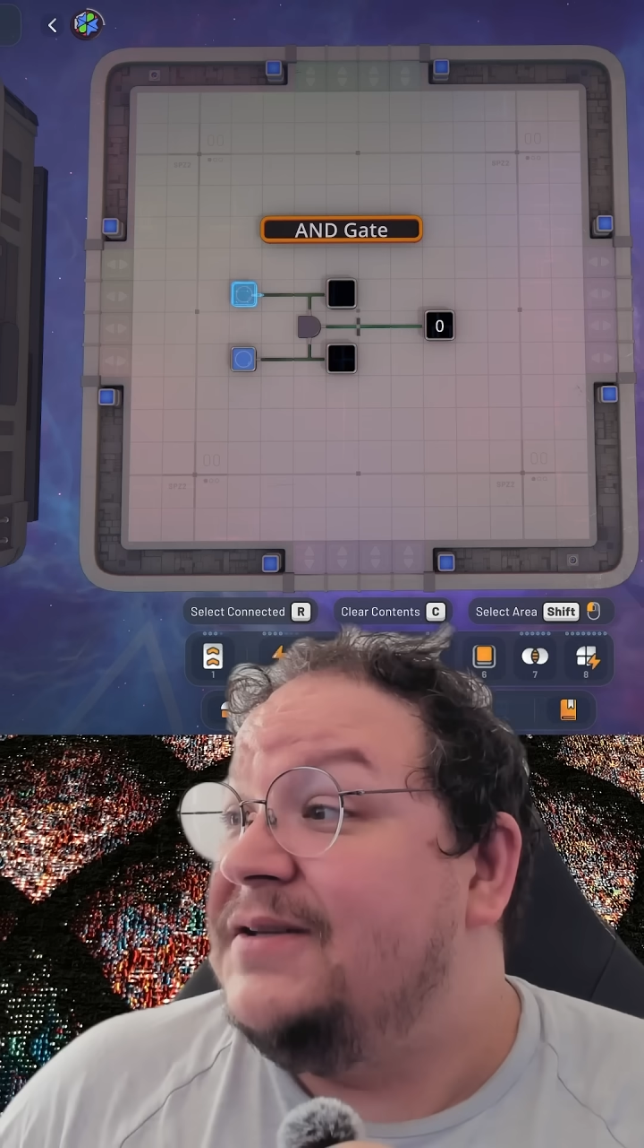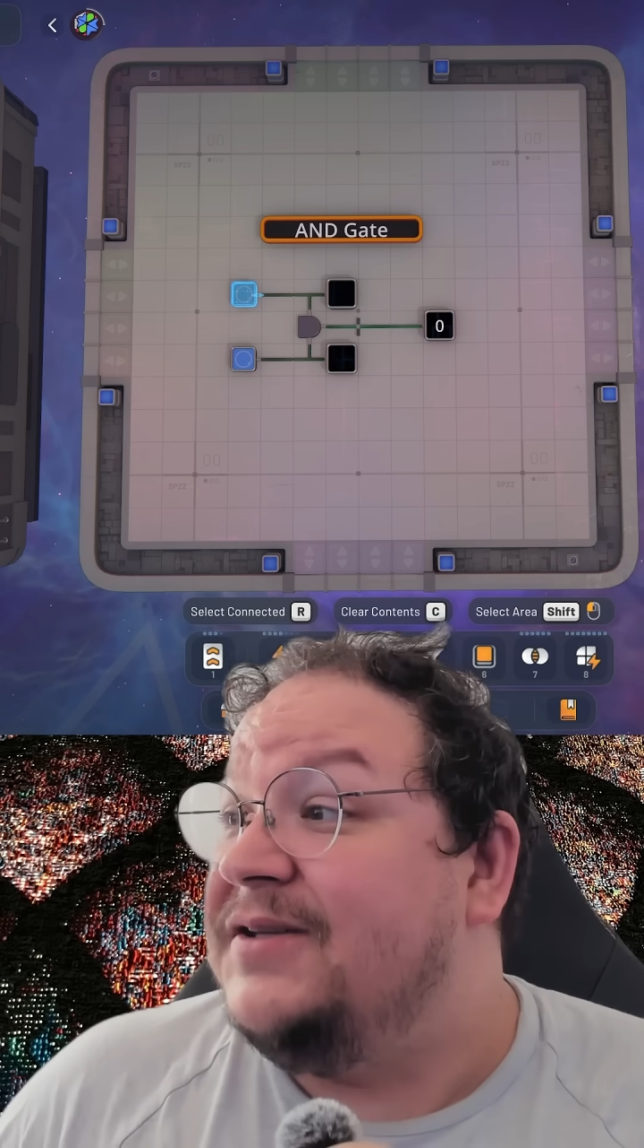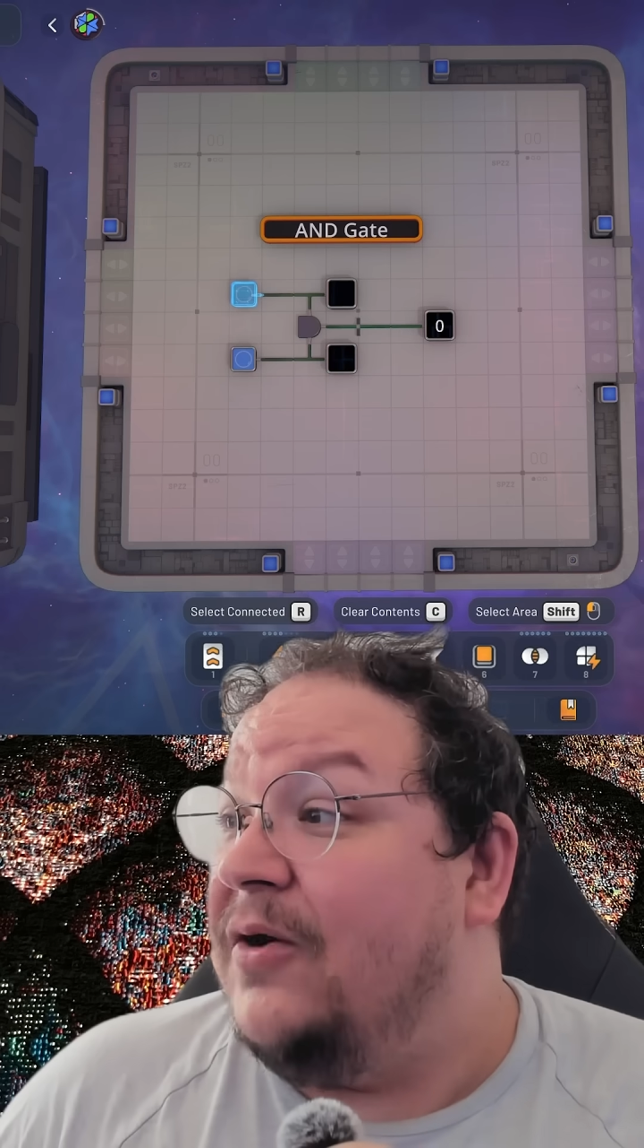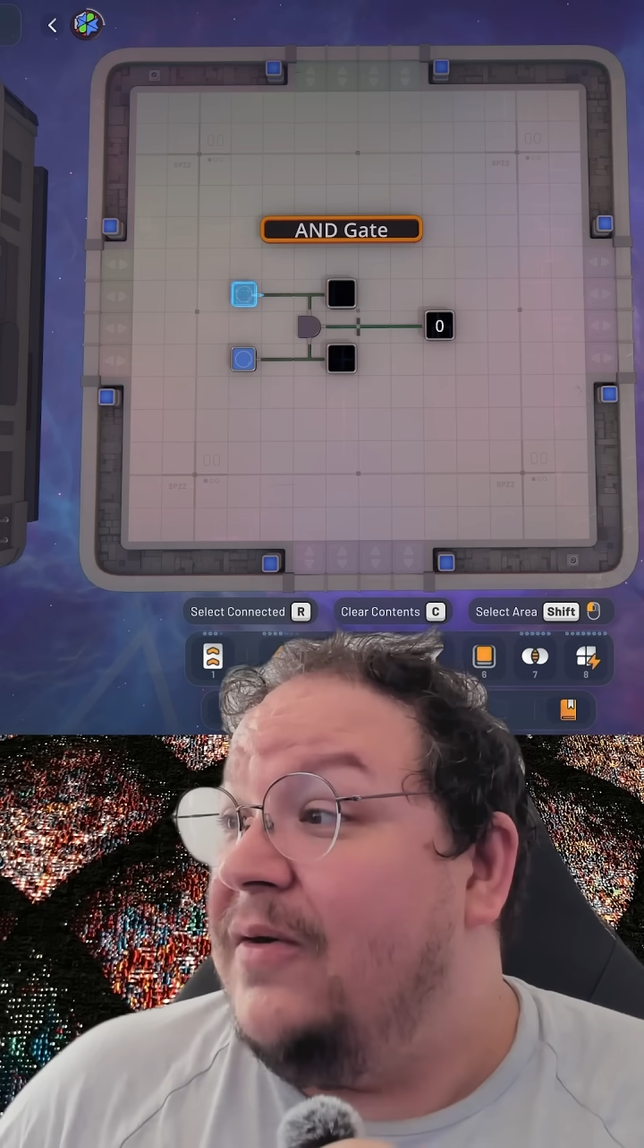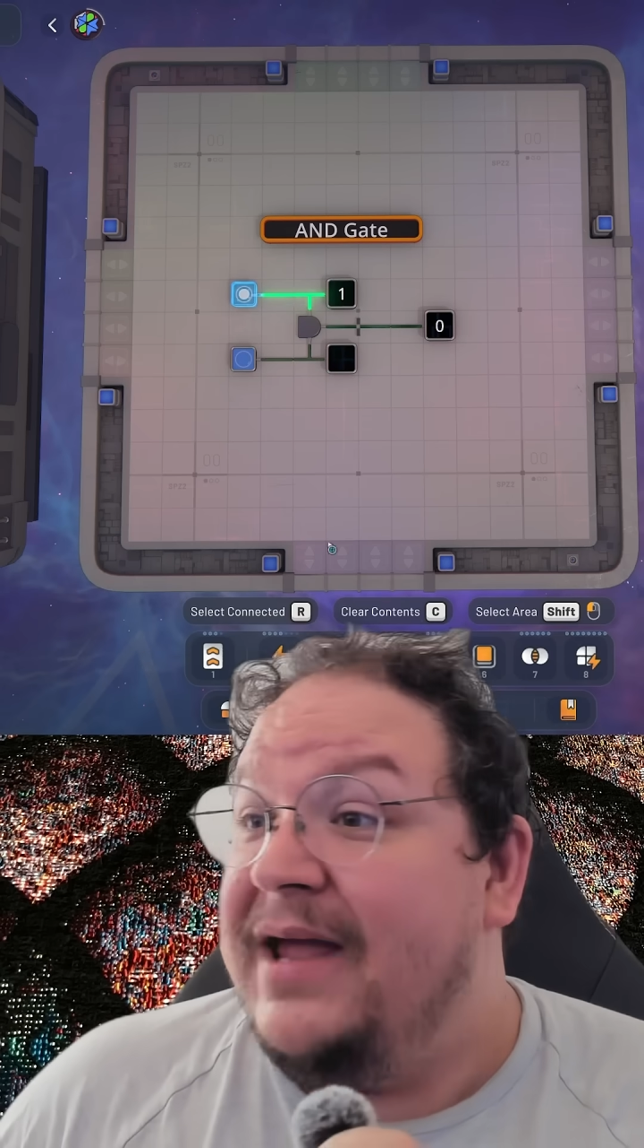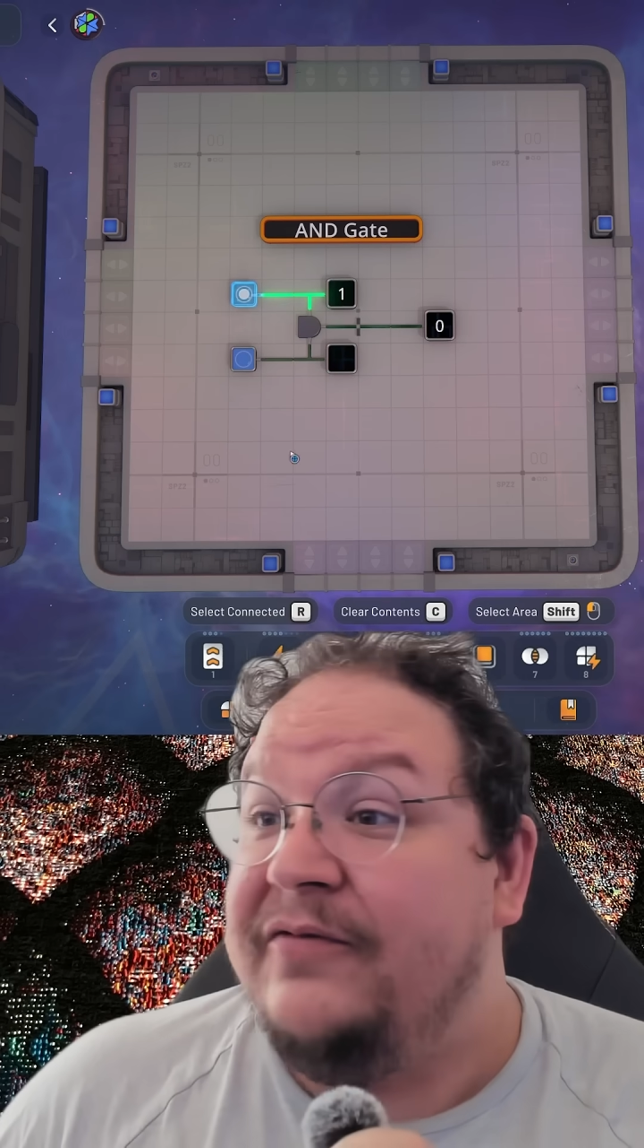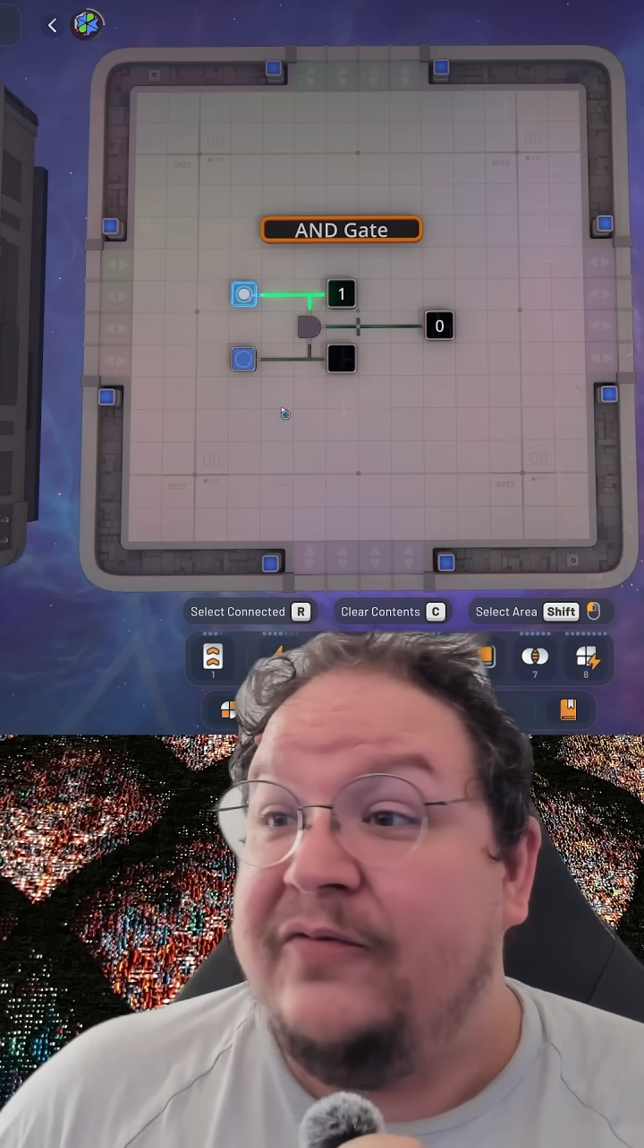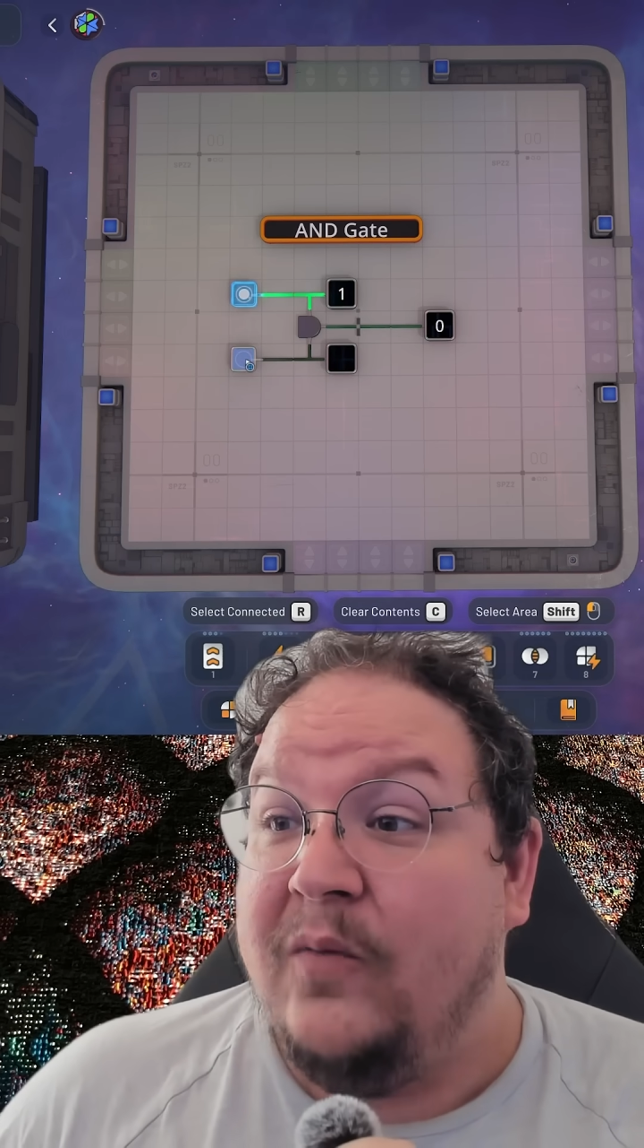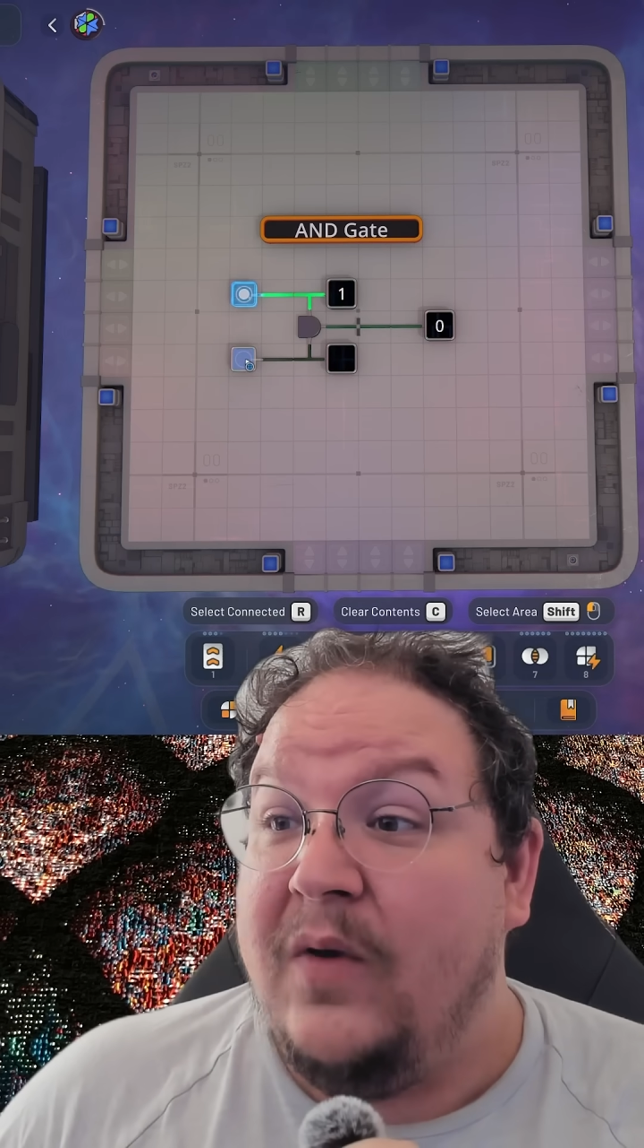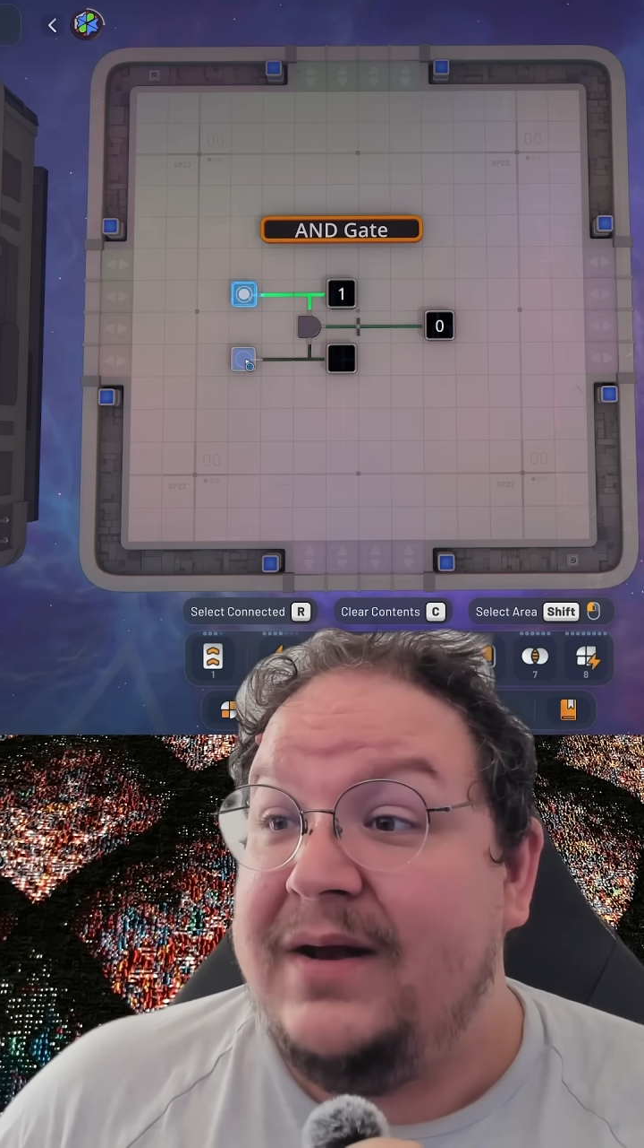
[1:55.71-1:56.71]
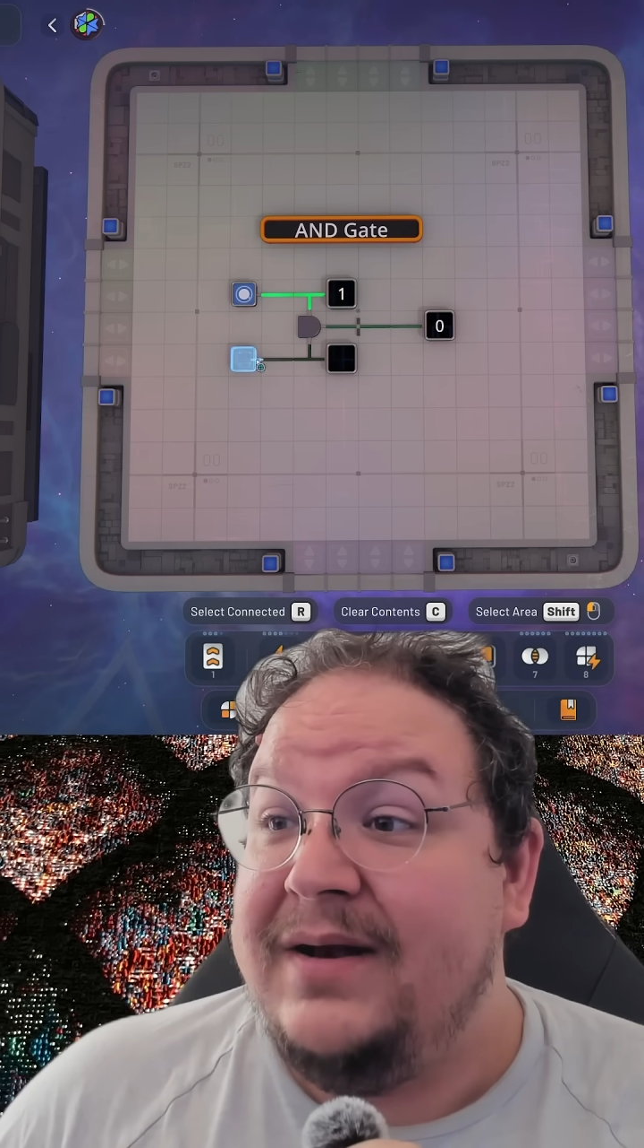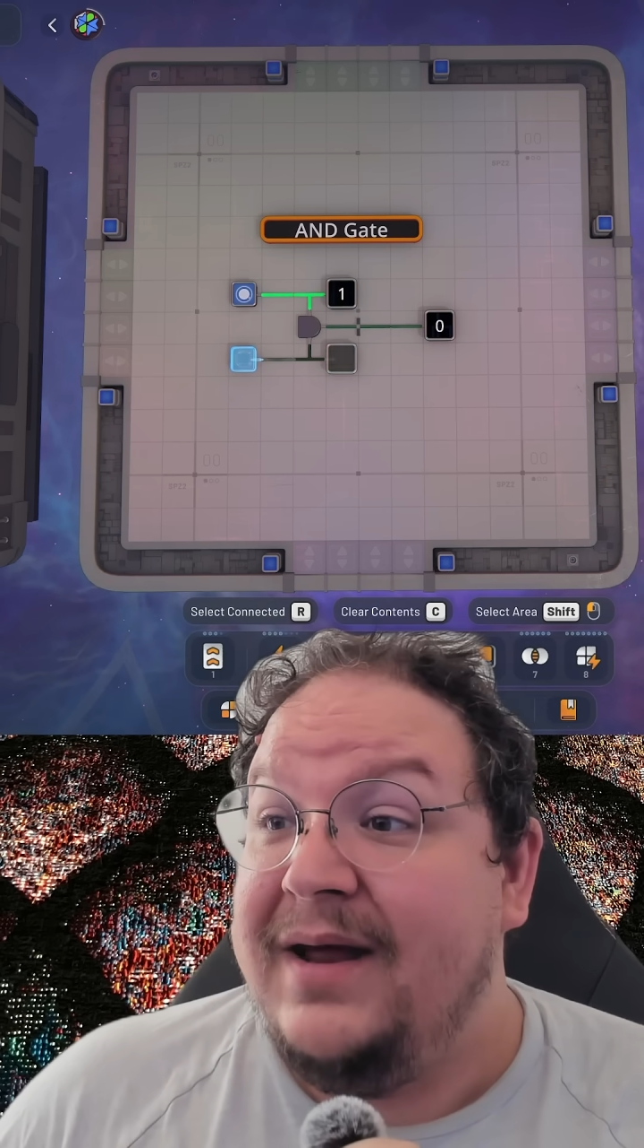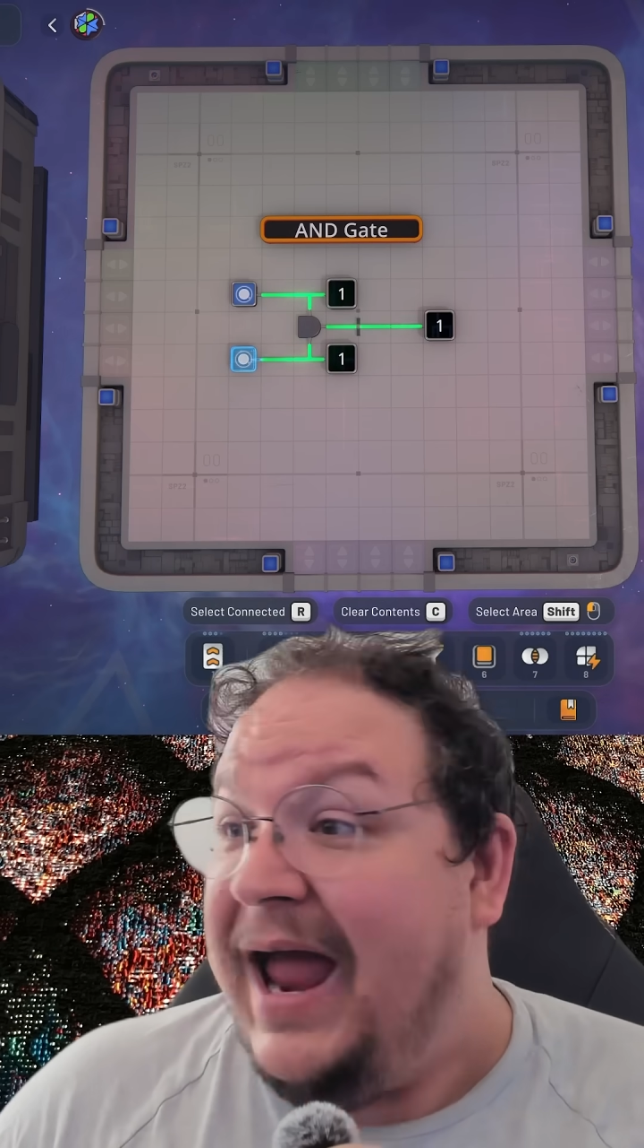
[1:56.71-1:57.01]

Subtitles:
So if one